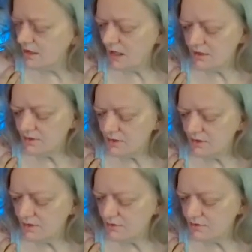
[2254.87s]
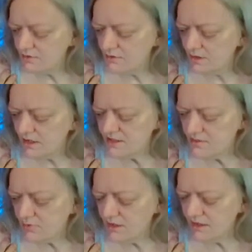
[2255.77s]
I don't know. It's
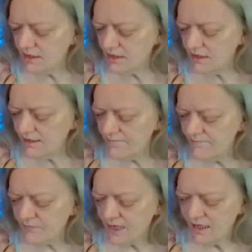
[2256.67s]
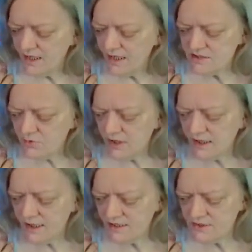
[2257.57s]
the one thing it's the one
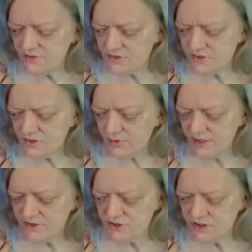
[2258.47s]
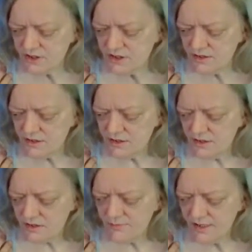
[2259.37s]
answer to the question
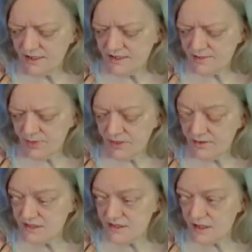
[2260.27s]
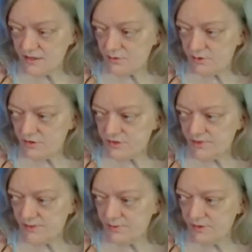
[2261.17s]
that makes the parents not the worst
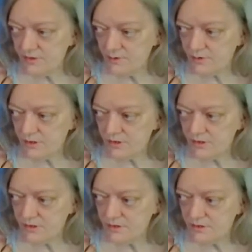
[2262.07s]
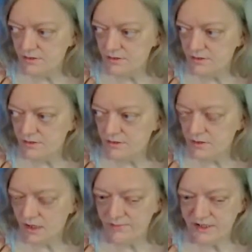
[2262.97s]
people in the world.
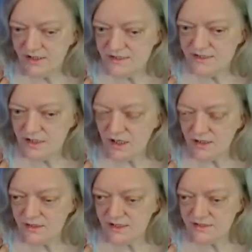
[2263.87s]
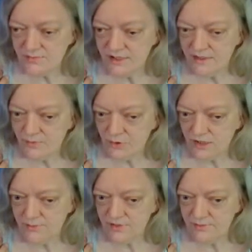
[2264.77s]
I mean, it doesn't make them
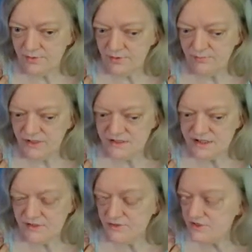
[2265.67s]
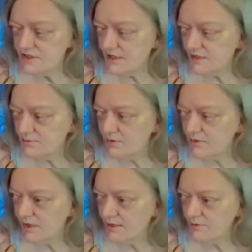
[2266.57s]
great people, but it's understandable
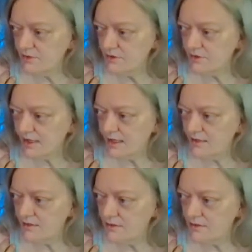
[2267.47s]
why they would do that.